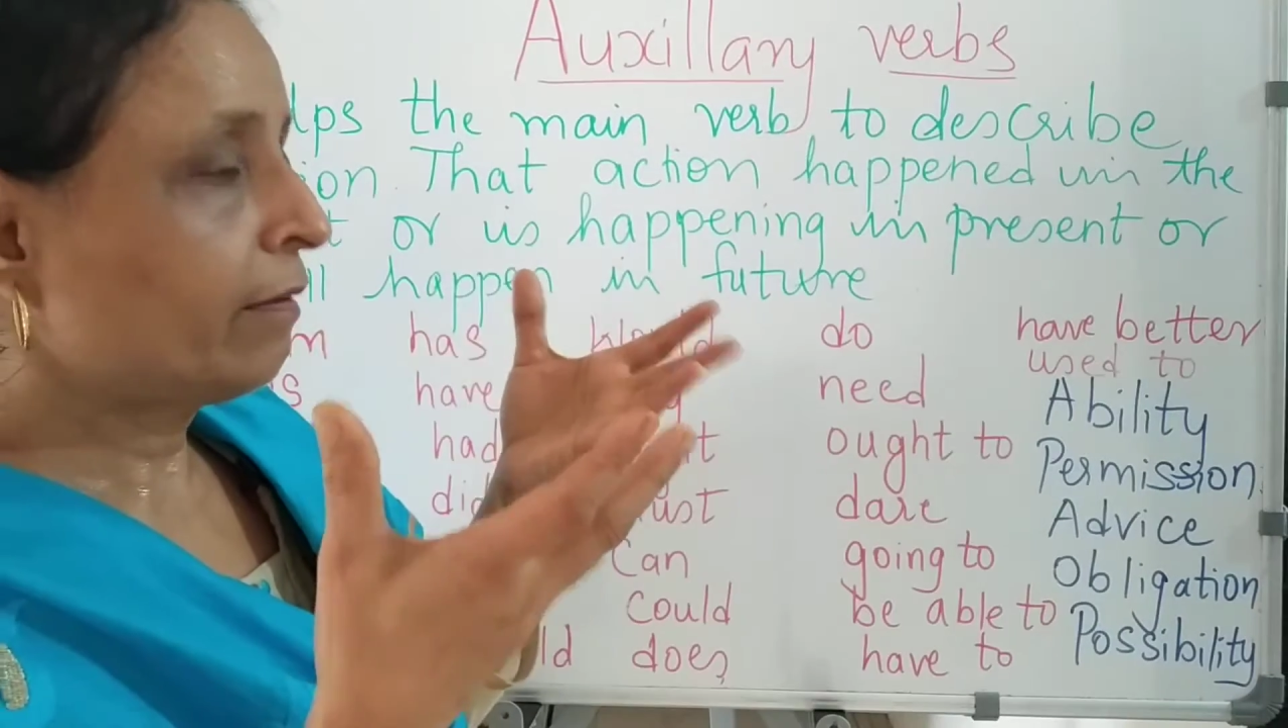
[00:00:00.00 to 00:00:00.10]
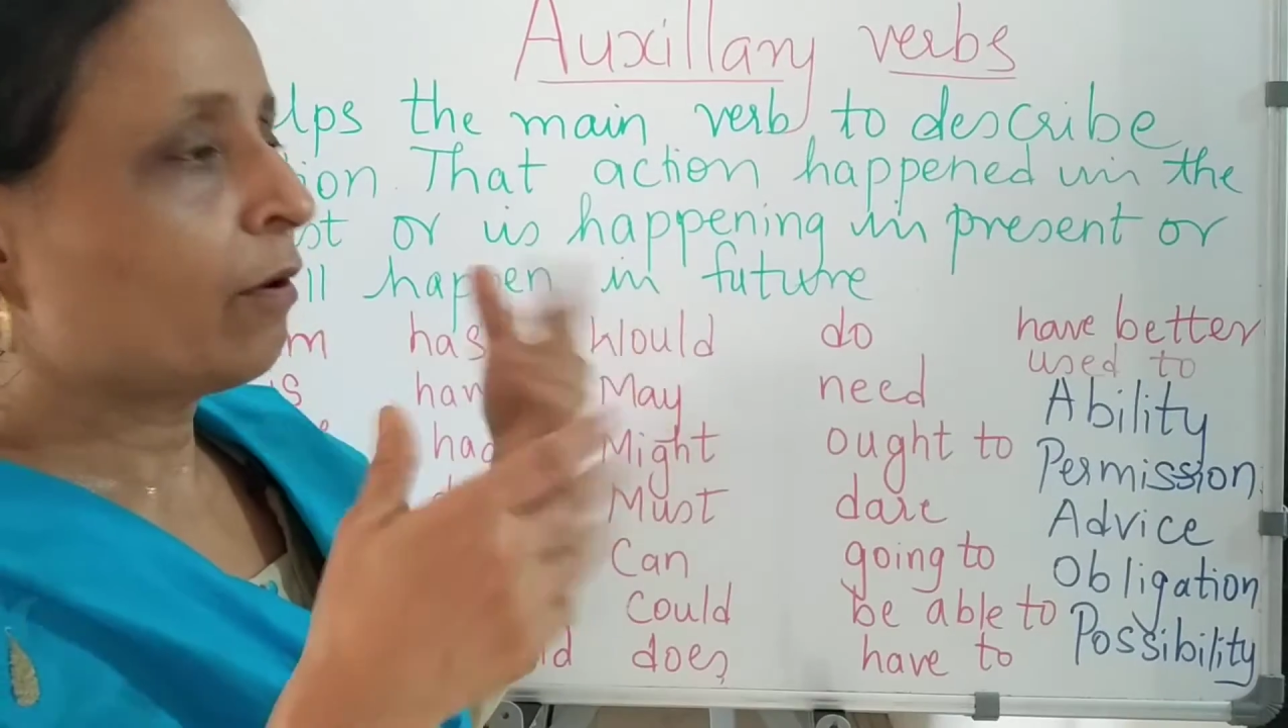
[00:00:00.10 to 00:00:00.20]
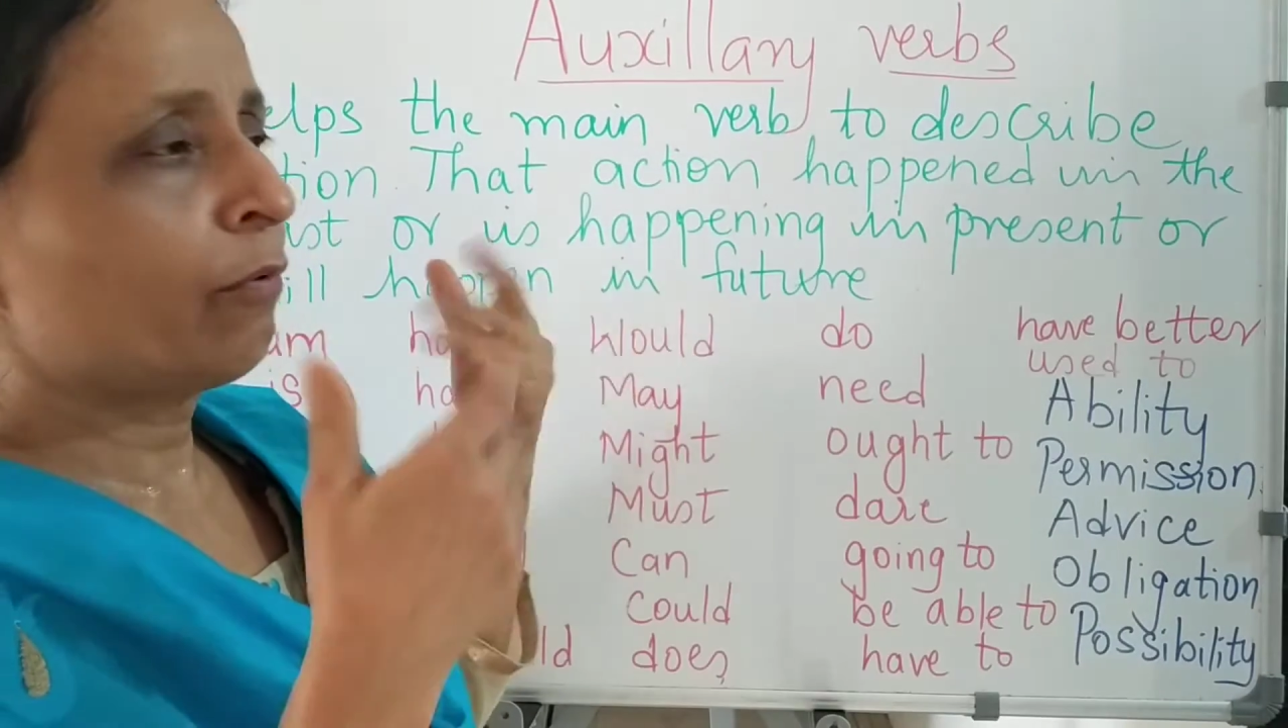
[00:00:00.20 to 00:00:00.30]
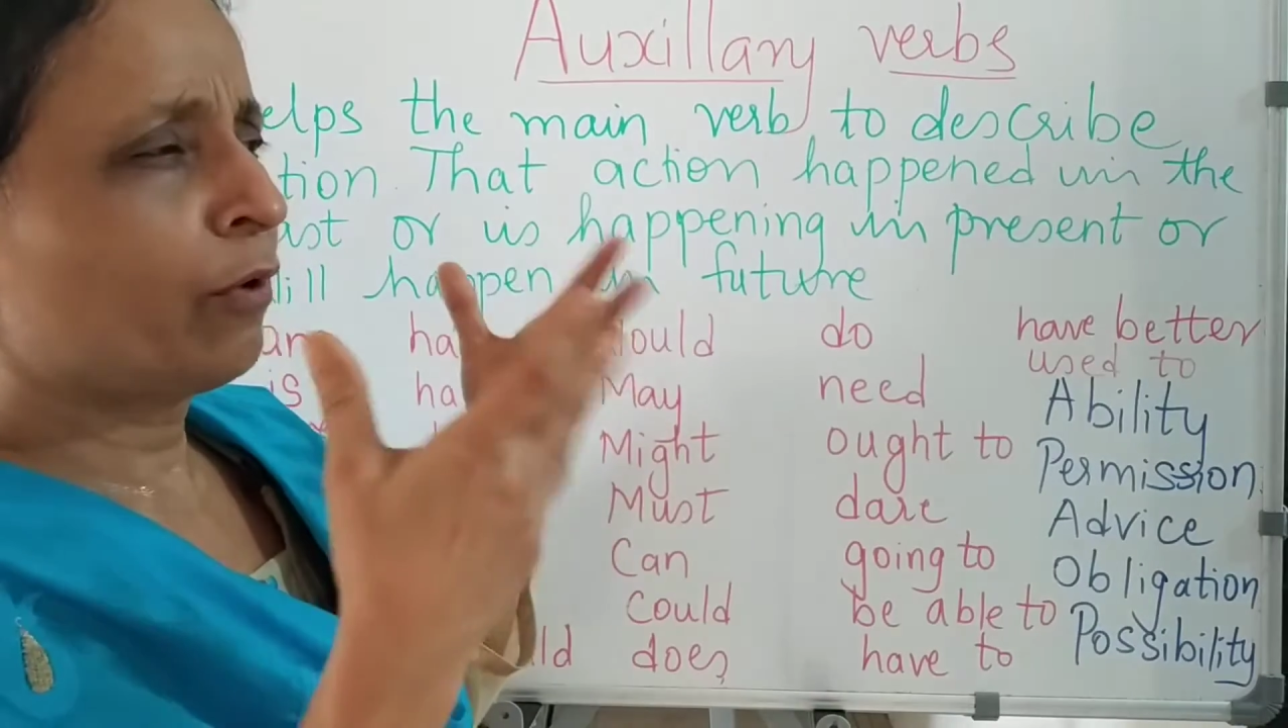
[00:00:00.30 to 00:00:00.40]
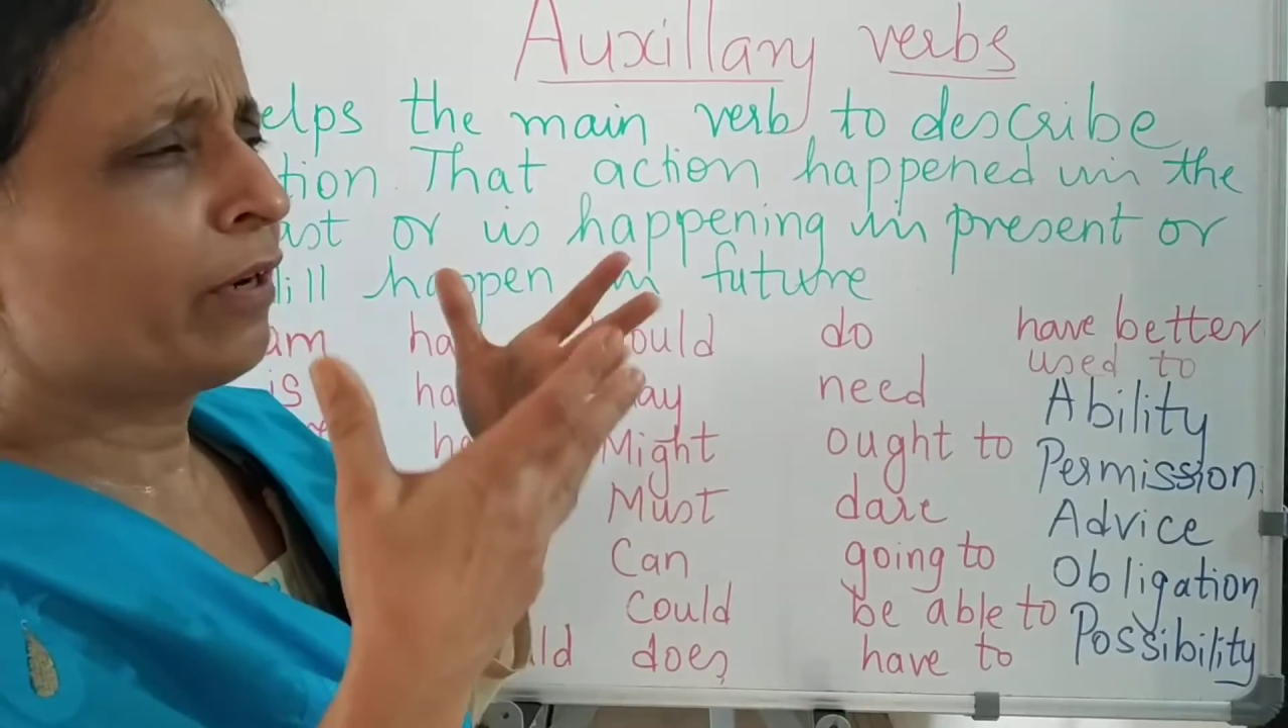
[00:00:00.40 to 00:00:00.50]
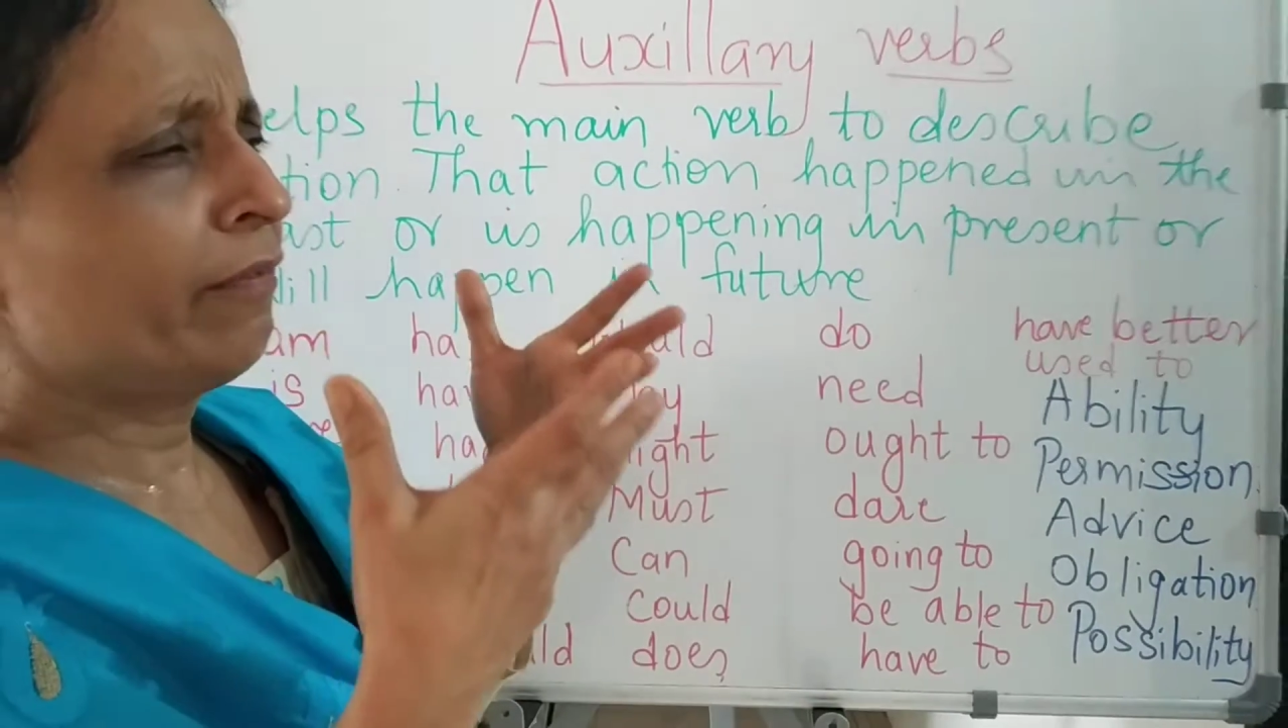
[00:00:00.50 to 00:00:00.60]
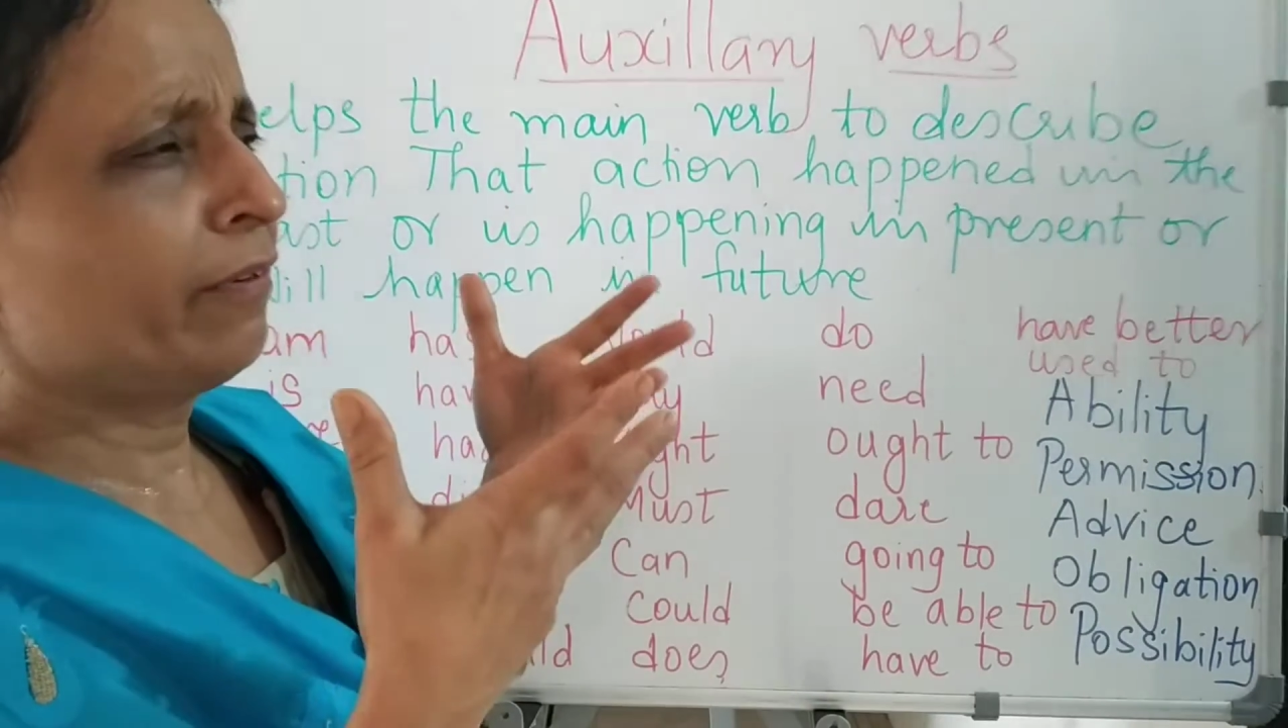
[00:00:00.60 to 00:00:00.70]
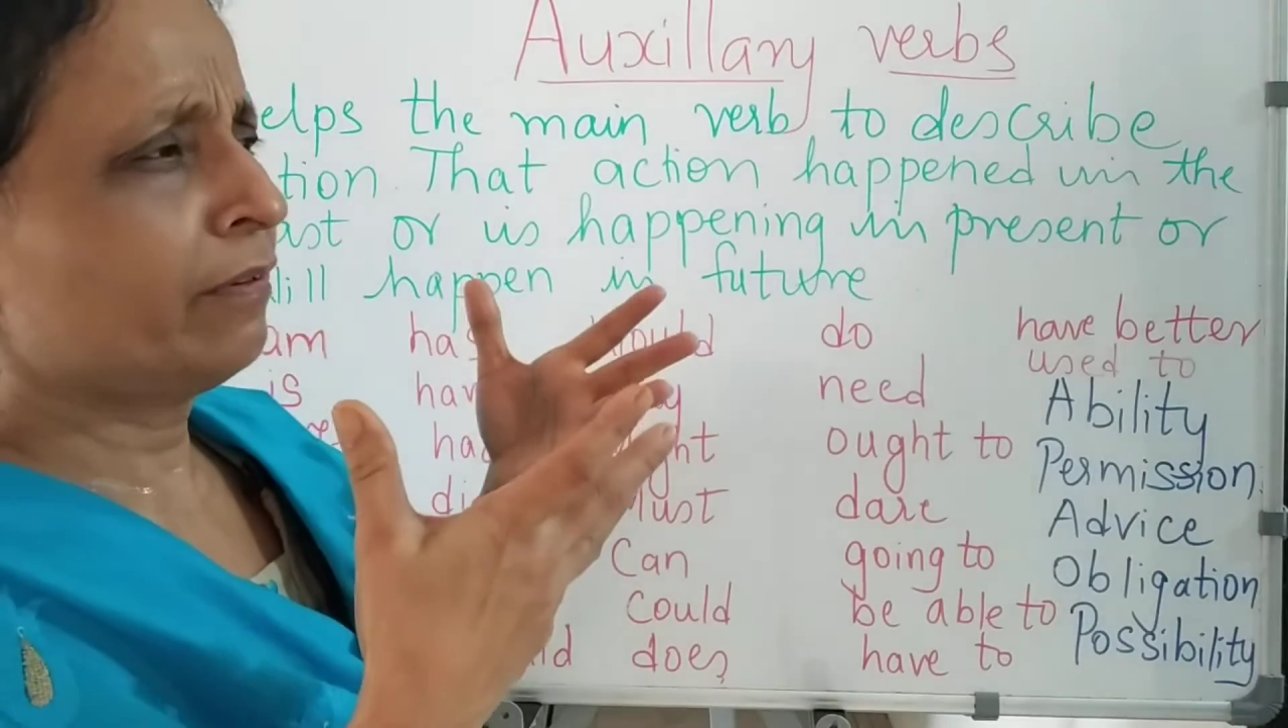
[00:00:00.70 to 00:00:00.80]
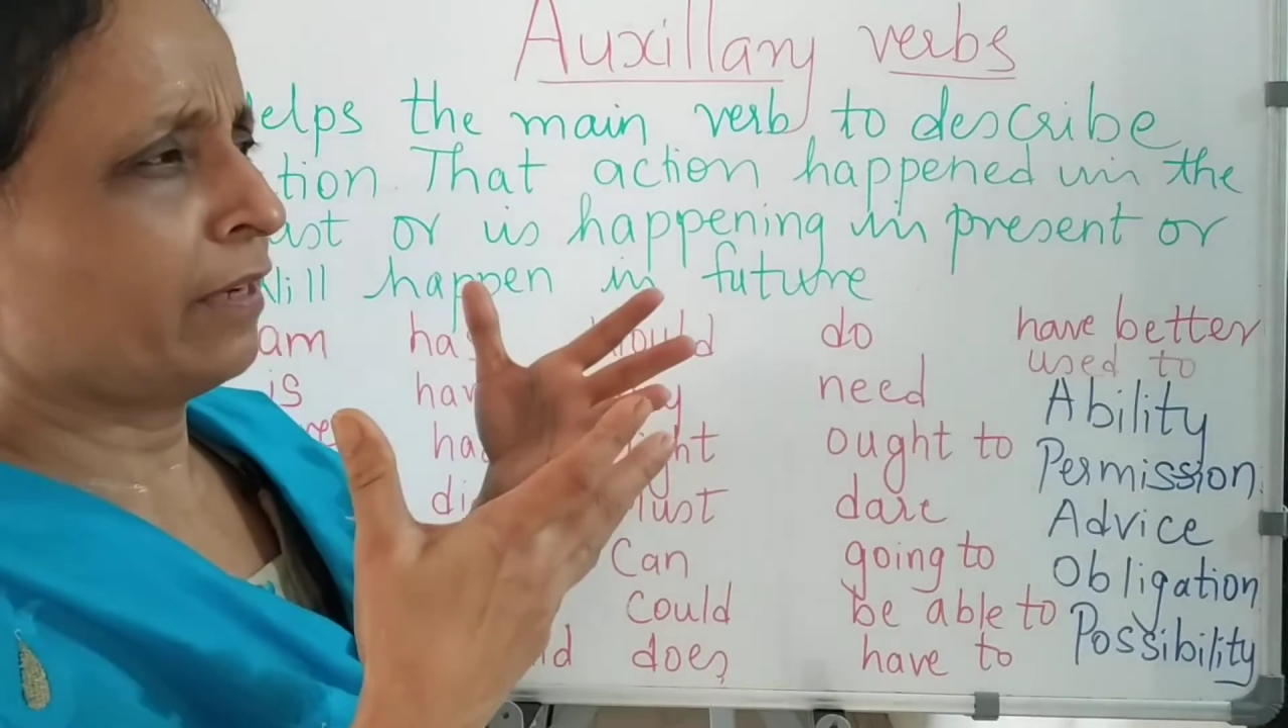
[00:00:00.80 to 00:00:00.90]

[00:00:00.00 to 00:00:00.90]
or whatever